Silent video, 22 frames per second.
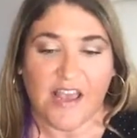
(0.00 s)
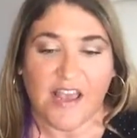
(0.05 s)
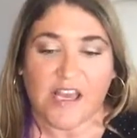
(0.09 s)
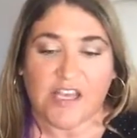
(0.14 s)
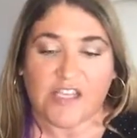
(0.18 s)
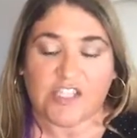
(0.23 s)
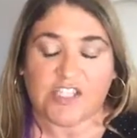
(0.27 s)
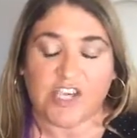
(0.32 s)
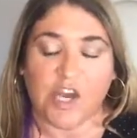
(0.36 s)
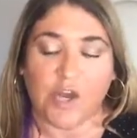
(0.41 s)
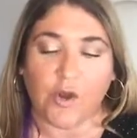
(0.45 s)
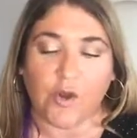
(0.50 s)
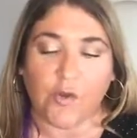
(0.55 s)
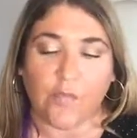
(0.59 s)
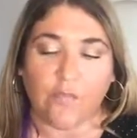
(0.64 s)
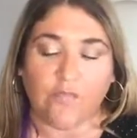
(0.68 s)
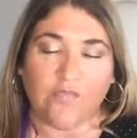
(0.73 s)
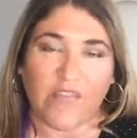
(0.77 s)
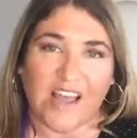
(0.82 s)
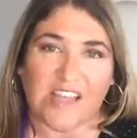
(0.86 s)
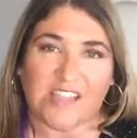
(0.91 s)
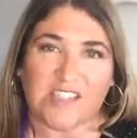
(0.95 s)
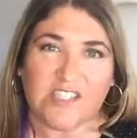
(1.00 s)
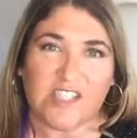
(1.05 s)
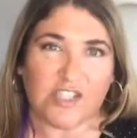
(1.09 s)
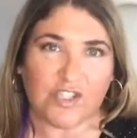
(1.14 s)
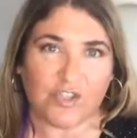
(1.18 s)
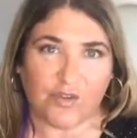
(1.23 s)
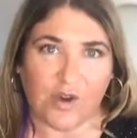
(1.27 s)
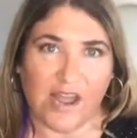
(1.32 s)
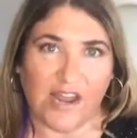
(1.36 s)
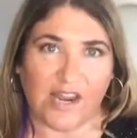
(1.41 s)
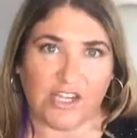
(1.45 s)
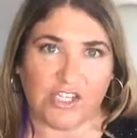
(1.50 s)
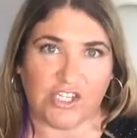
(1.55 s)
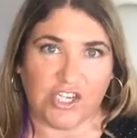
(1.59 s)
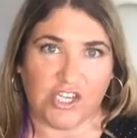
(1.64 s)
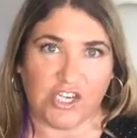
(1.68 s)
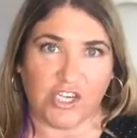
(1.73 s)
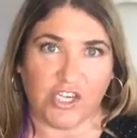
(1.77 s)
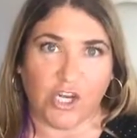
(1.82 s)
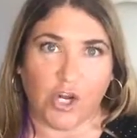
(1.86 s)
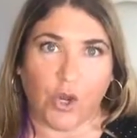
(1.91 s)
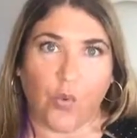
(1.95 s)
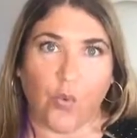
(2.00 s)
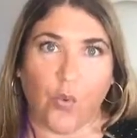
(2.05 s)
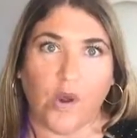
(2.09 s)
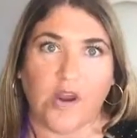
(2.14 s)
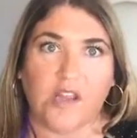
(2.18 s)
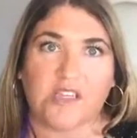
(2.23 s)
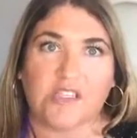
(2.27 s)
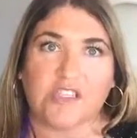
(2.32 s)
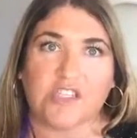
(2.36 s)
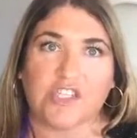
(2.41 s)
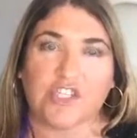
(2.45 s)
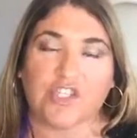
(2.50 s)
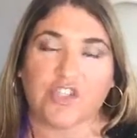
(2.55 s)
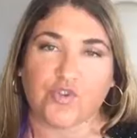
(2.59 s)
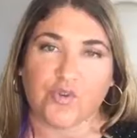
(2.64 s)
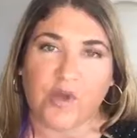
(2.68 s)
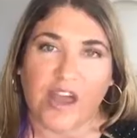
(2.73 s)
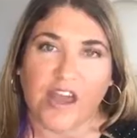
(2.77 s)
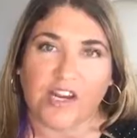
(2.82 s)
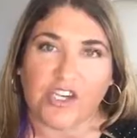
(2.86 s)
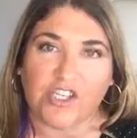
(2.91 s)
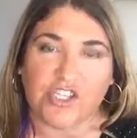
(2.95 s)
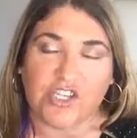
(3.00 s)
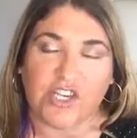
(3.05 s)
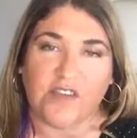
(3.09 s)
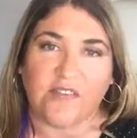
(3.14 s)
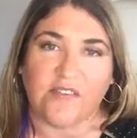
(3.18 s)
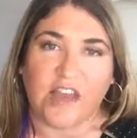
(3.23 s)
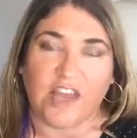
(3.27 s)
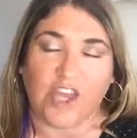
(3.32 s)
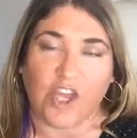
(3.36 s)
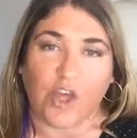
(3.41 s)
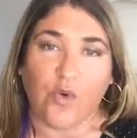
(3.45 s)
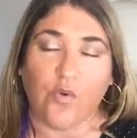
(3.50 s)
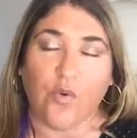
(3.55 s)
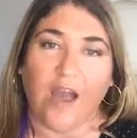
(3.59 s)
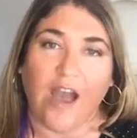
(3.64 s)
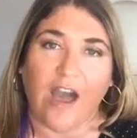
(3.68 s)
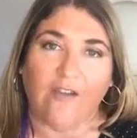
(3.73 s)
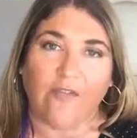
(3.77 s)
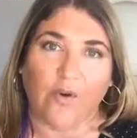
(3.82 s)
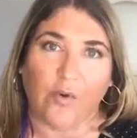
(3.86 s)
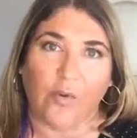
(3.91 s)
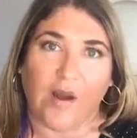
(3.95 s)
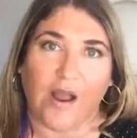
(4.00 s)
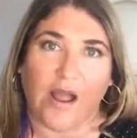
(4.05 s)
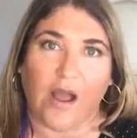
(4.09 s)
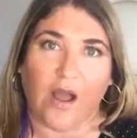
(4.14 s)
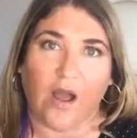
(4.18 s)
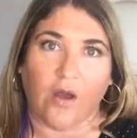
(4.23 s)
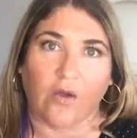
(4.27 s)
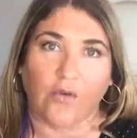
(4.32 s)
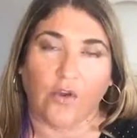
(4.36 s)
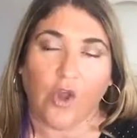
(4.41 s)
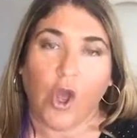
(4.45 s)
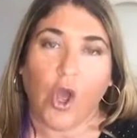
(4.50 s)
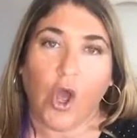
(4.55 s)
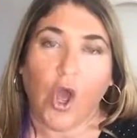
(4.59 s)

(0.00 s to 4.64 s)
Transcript: So that's the strategy. What is the strategy that you have around